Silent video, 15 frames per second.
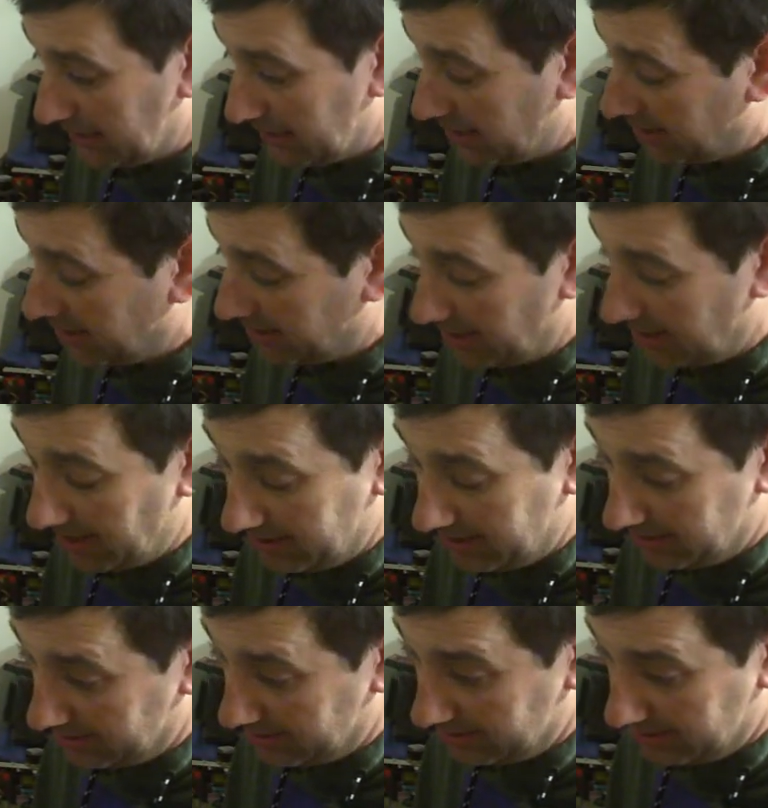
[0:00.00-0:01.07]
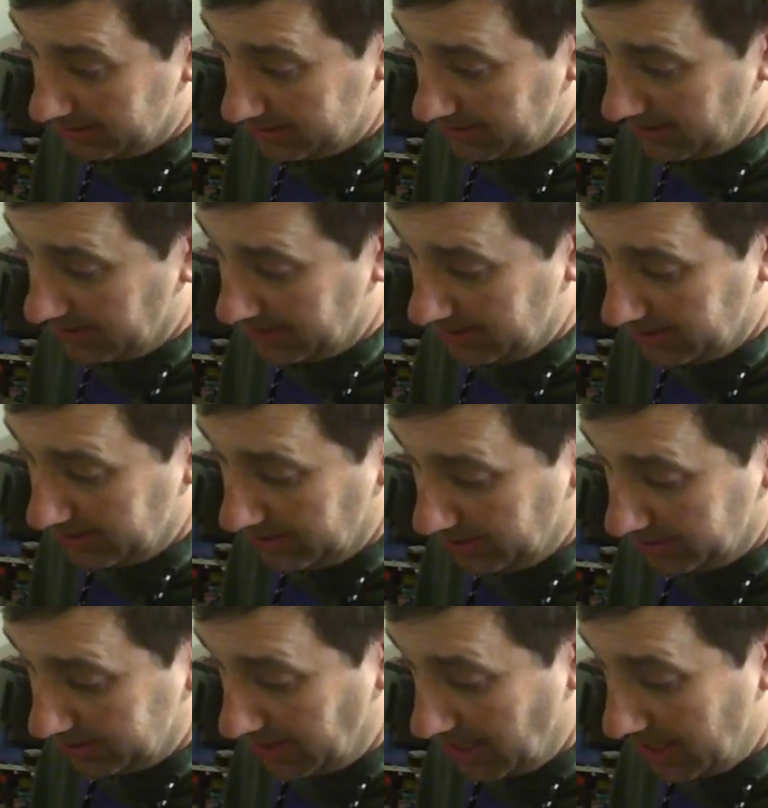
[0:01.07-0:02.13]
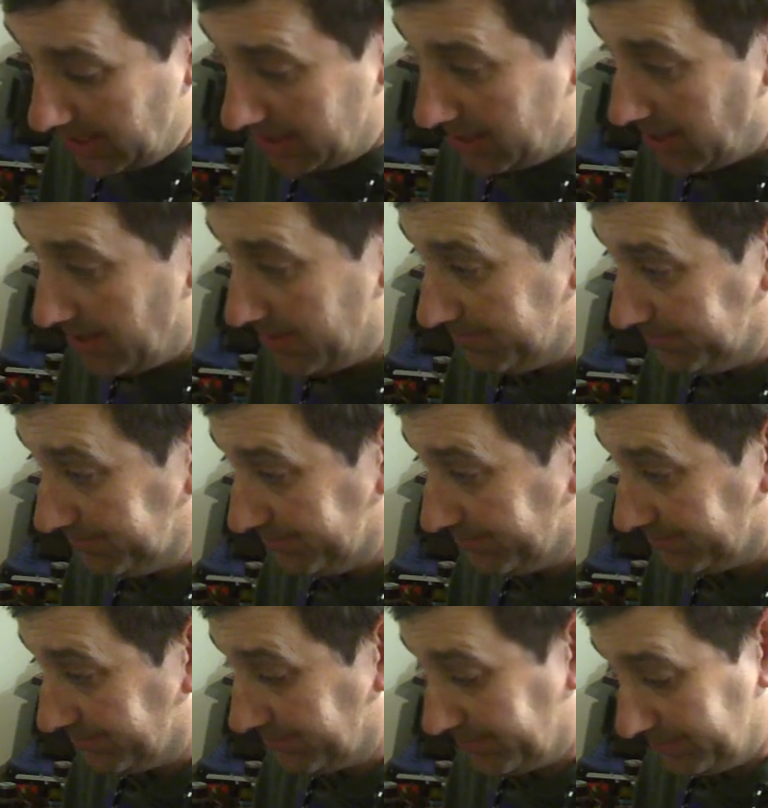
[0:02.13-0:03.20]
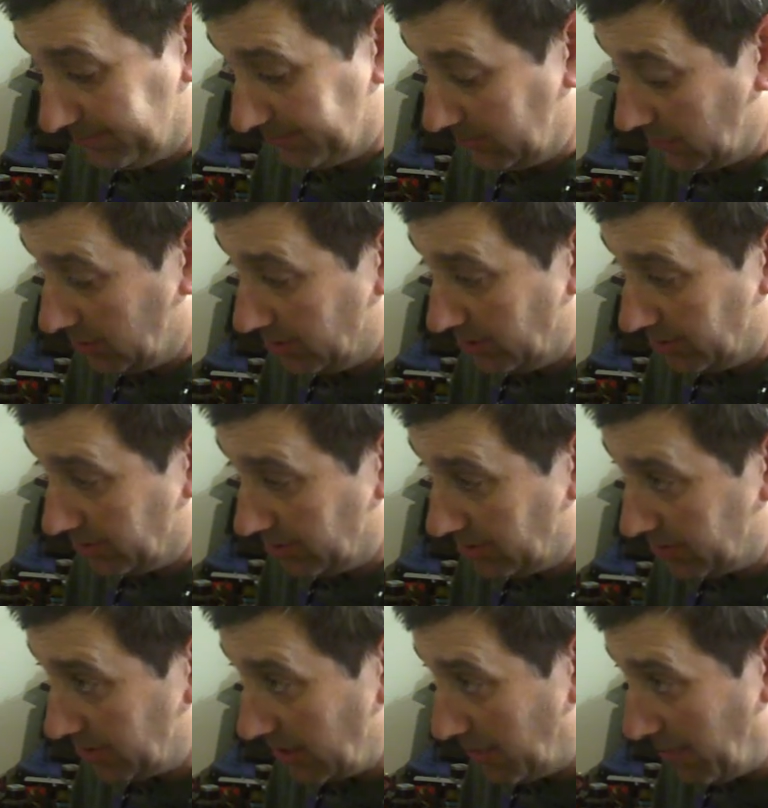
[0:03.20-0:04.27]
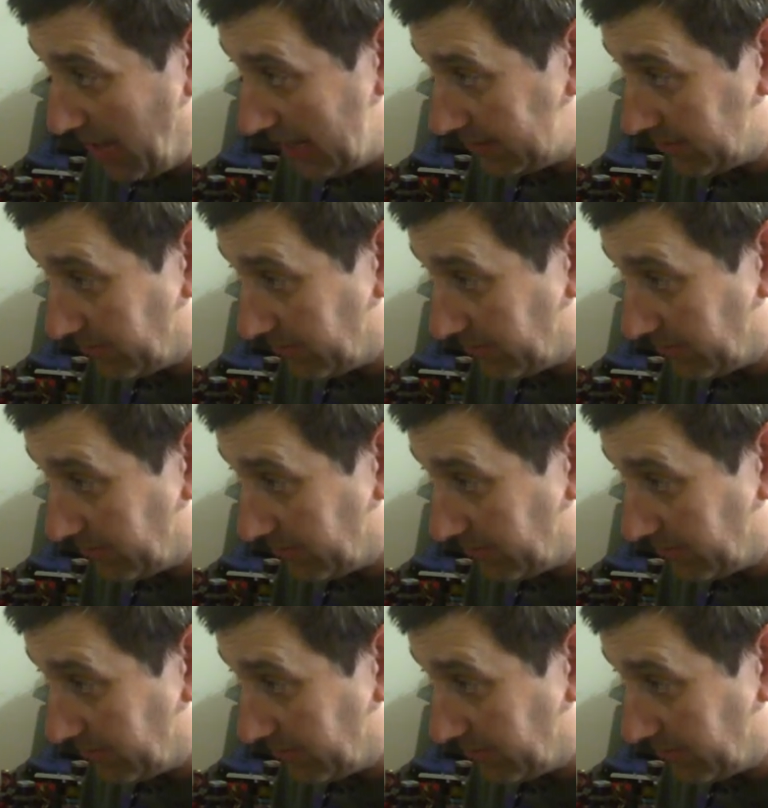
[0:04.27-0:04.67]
It looks like... geez, it looks like a massive